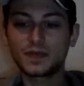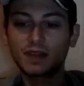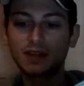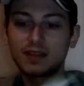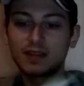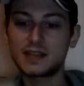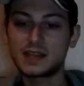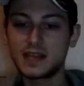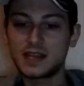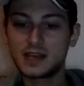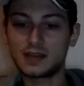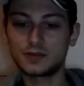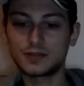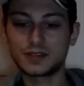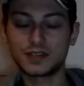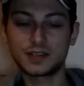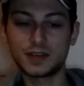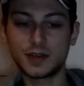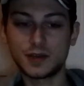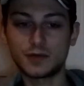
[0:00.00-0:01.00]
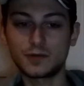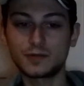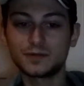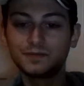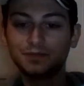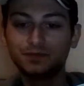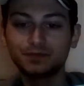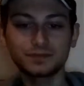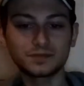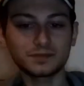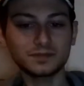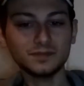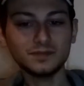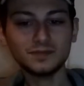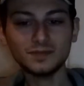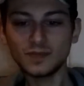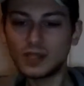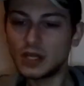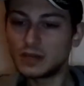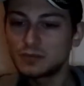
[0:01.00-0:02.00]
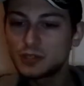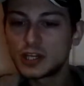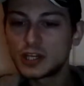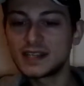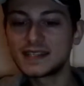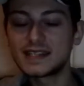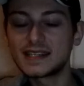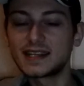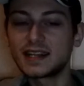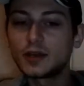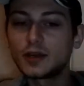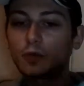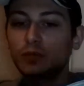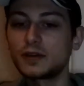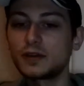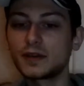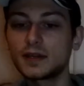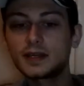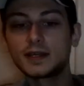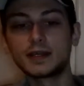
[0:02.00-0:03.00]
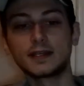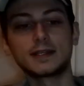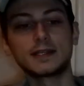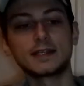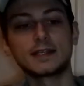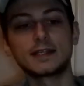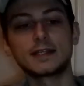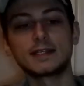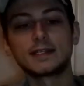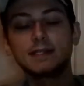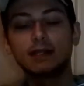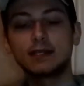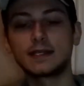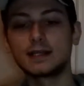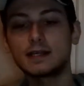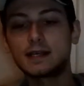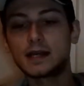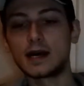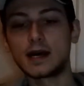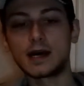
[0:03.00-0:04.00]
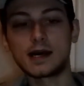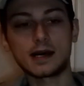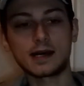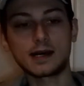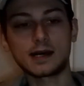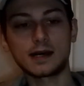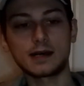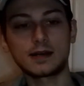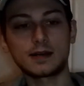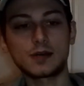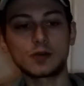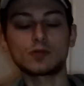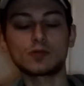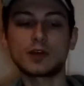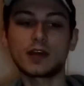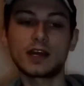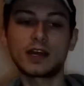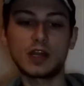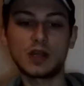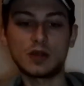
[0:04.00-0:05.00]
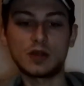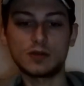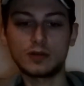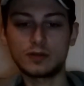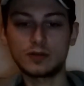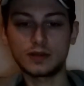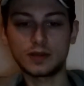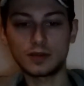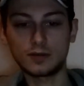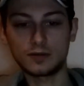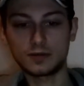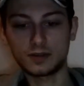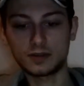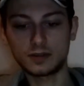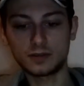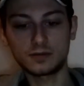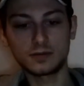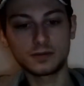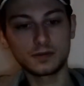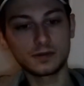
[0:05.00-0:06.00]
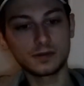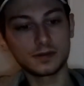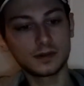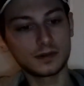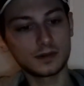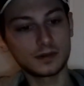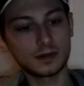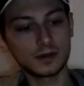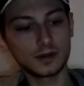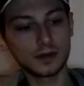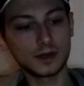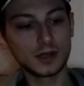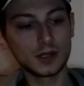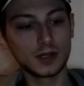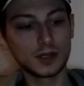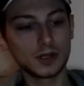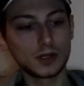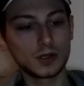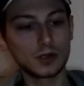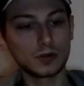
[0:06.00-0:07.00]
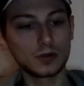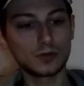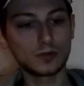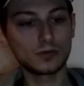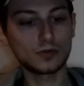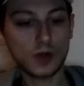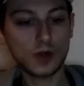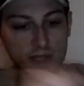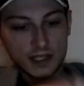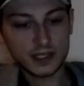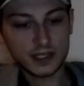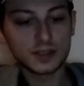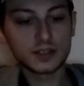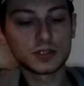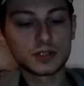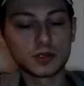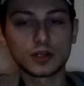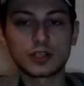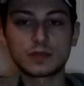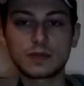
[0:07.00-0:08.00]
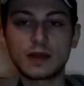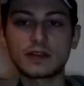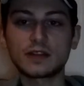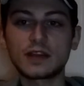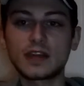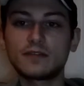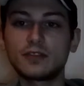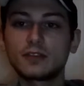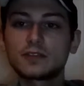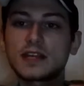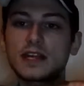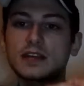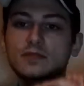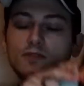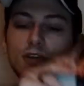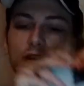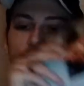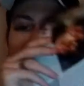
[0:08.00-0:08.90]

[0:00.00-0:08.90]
now, so I'm cheating a little bit. Right, here I go. Right, so there's talks about The Evil Dead right